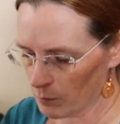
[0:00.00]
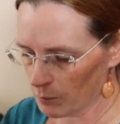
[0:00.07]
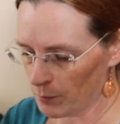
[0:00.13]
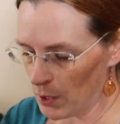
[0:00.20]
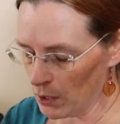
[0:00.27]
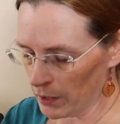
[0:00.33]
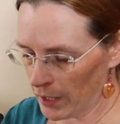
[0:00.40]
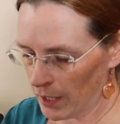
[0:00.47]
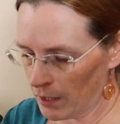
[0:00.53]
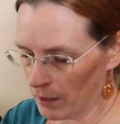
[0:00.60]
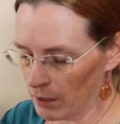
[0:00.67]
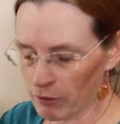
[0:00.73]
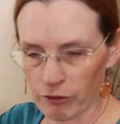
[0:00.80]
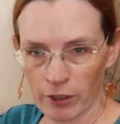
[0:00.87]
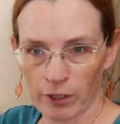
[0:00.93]

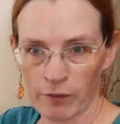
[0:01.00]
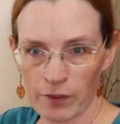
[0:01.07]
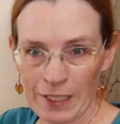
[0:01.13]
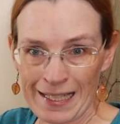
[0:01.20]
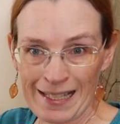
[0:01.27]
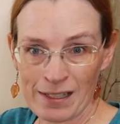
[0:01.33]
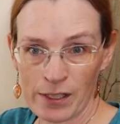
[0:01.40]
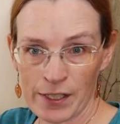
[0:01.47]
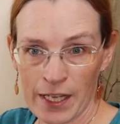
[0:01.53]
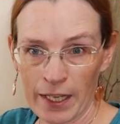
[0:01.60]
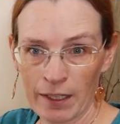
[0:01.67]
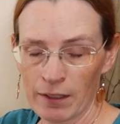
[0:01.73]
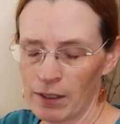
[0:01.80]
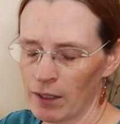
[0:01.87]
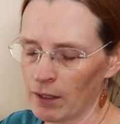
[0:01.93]
bulkhead in front of the diesel
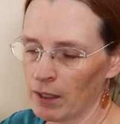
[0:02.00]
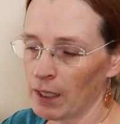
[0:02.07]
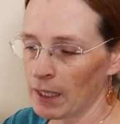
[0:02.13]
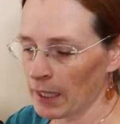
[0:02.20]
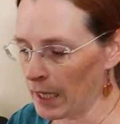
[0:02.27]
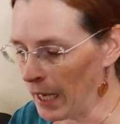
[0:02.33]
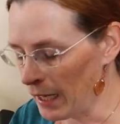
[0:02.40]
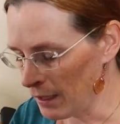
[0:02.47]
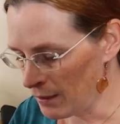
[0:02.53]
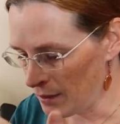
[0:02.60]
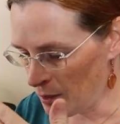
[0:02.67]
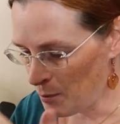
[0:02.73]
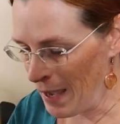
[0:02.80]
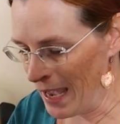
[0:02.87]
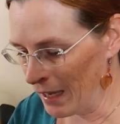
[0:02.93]
tank and
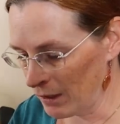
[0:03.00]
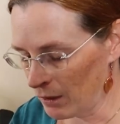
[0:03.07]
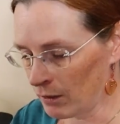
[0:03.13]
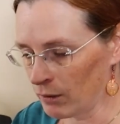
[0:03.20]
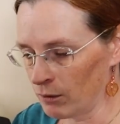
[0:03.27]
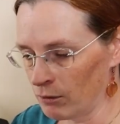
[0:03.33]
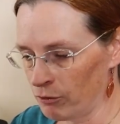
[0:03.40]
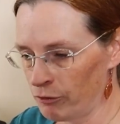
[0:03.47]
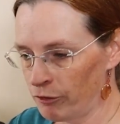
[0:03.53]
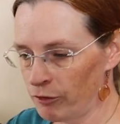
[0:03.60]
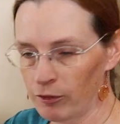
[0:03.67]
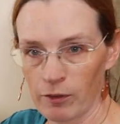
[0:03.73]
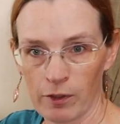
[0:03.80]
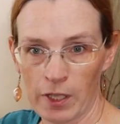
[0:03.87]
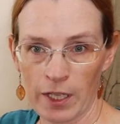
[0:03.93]
the back
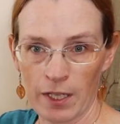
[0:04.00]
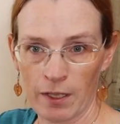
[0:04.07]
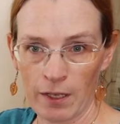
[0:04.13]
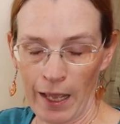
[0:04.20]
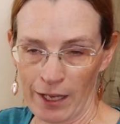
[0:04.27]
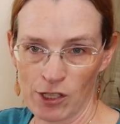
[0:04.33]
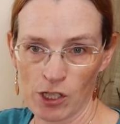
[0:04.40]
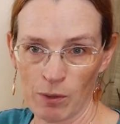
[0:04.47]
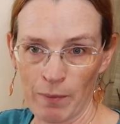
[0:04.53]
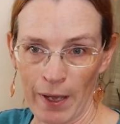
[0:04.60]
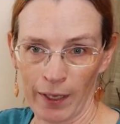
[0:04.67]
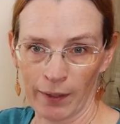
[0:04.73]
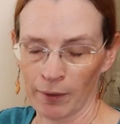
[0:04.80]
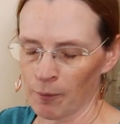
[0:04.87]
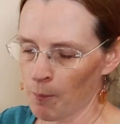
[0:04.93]
of the engine
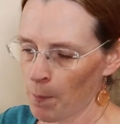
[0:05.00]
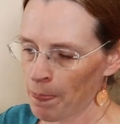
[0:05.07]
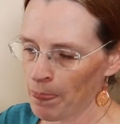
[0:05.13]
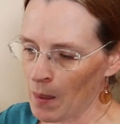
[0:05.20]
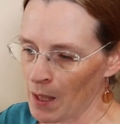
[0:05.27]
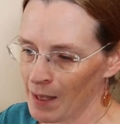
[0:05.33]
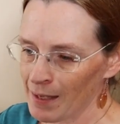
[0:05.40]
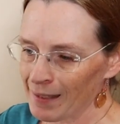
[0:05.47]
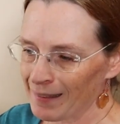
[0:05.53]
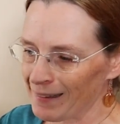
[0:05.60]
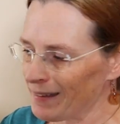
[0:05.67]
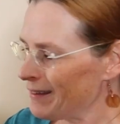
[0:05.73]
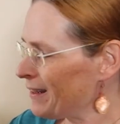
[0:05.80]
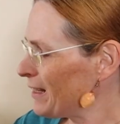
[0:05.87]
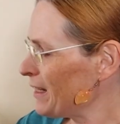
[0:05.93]
bay.
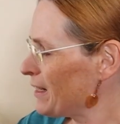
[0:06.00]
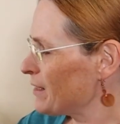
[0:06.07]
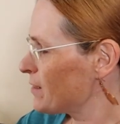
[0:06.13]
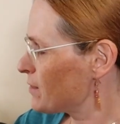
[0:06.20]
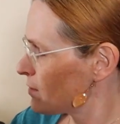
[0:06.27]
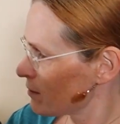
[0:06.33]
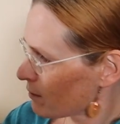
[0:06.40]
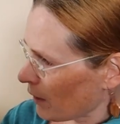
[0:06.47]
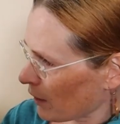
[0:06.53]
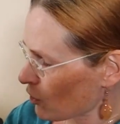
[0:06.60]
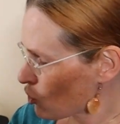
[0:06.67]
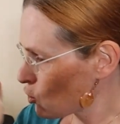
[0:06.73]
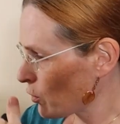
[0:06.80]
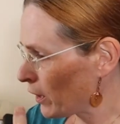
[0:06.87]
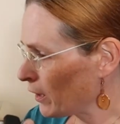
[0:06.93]
These in
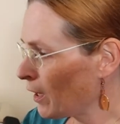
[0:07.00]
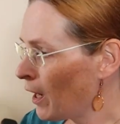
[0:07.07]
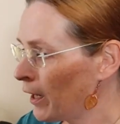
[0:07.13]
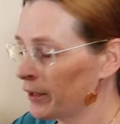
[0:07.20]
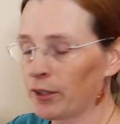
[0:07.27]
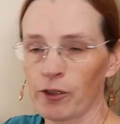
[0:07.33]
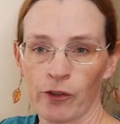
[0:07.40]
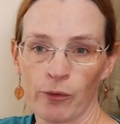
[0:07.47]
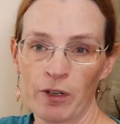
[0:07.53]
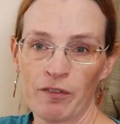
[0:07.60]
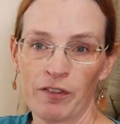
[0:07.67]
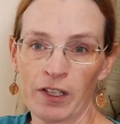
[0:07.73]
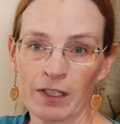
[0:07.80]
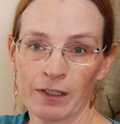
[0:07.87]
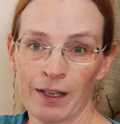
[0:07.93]
a straight line are 3
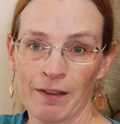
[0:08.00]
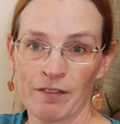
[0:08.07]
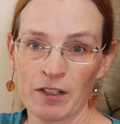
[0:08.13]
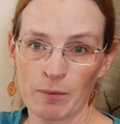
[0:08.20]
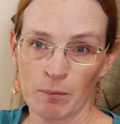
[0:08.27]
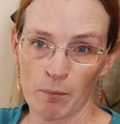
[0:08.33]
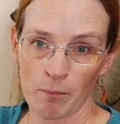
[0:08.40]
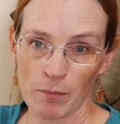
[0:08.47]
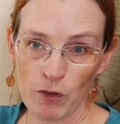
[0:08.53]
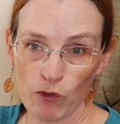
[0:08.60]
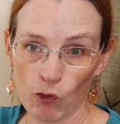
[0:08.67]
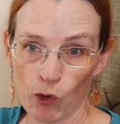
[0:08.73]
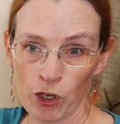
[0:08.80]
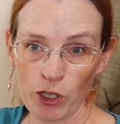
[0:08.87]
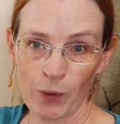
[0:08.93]
feet 11
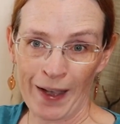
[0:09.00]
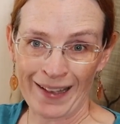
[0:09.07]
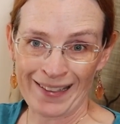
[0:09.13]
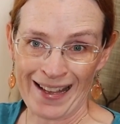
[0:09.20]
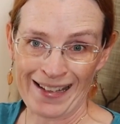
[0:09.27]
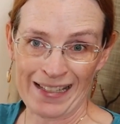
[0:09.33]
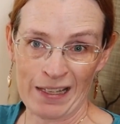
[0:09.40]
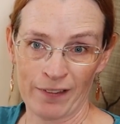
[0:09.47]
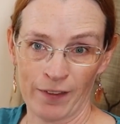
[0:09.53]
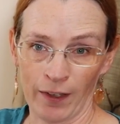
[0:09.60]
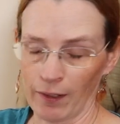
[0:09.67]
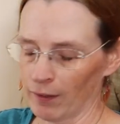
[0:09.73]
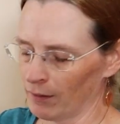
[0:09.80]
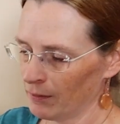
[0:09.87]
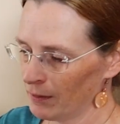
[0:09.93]
before you add
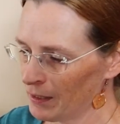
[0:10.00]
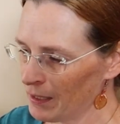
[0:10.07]
anything.